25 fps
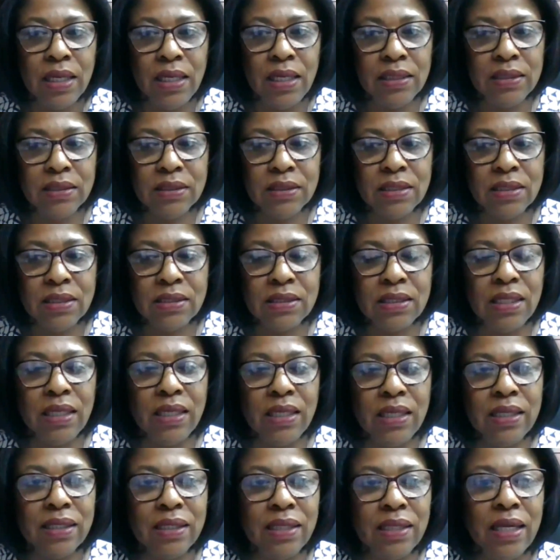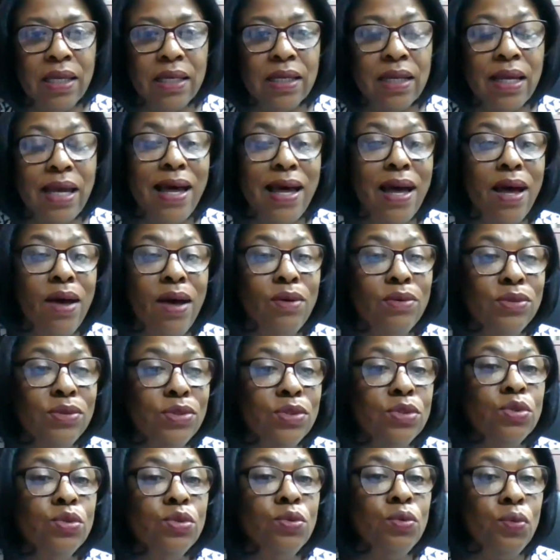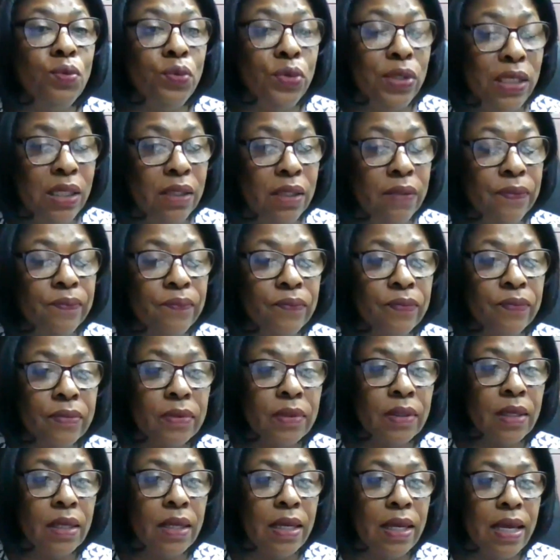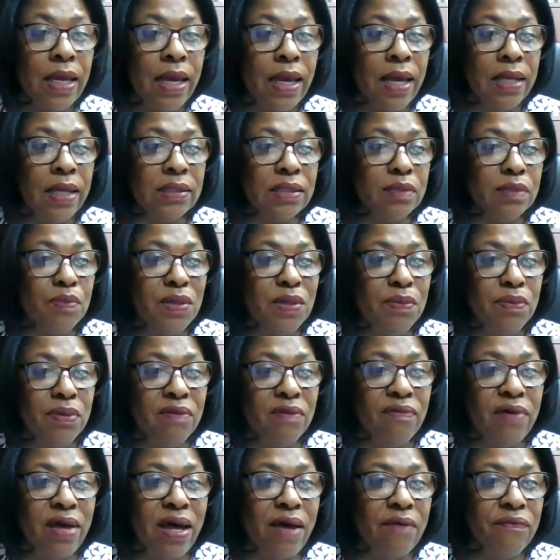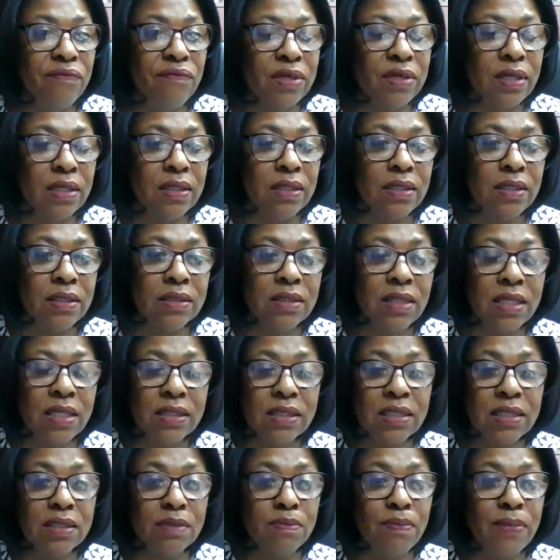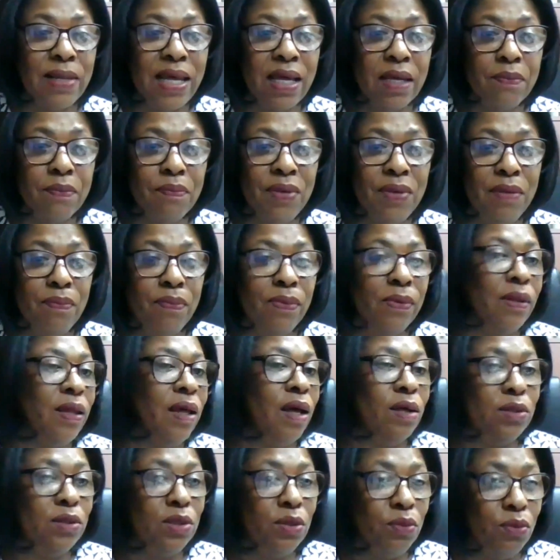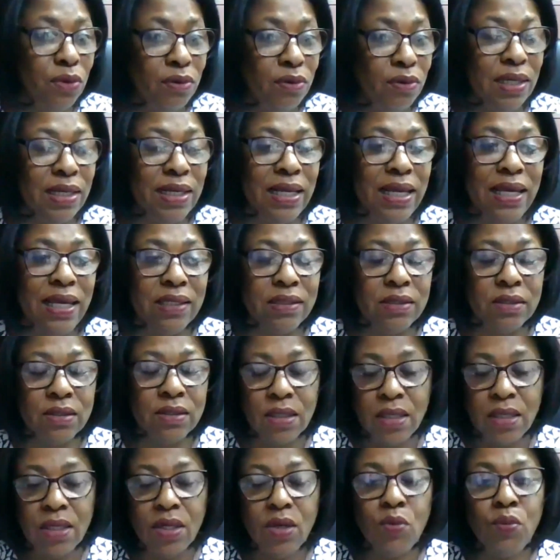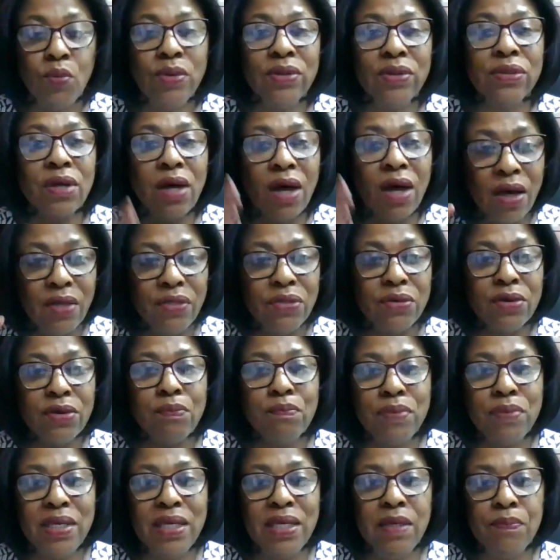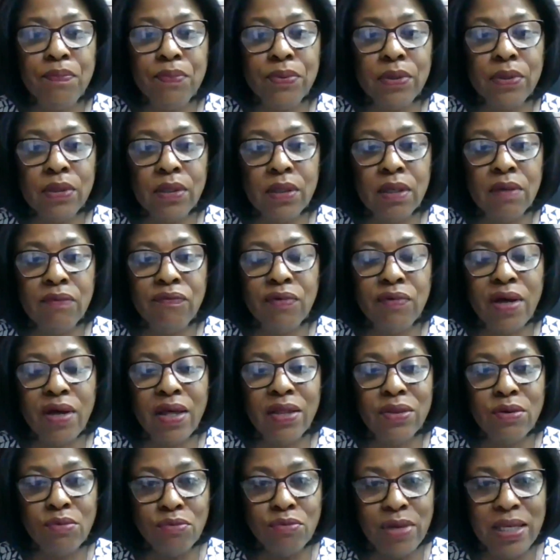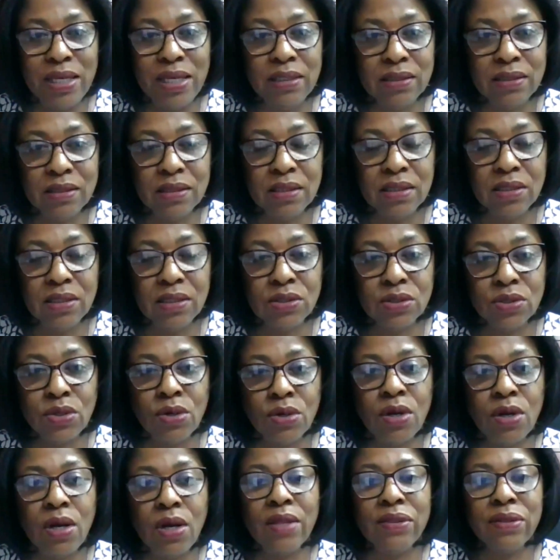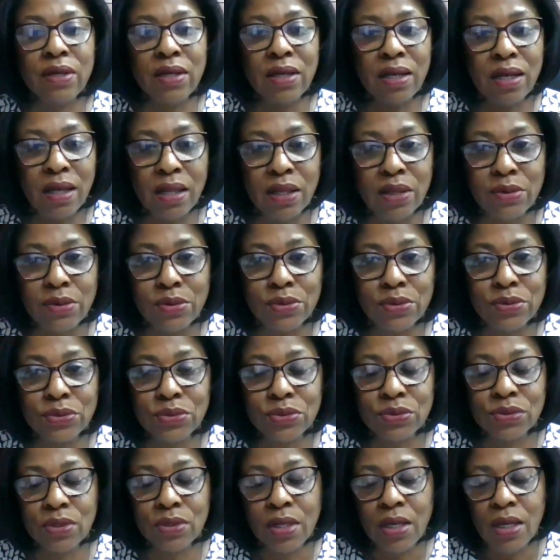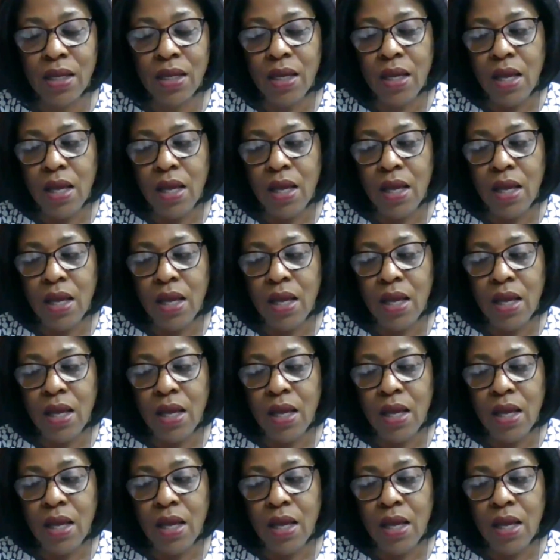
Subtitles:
It's to say then, how do we, as people of African descent, as Black people, how do we relate with other people of other races or other colors?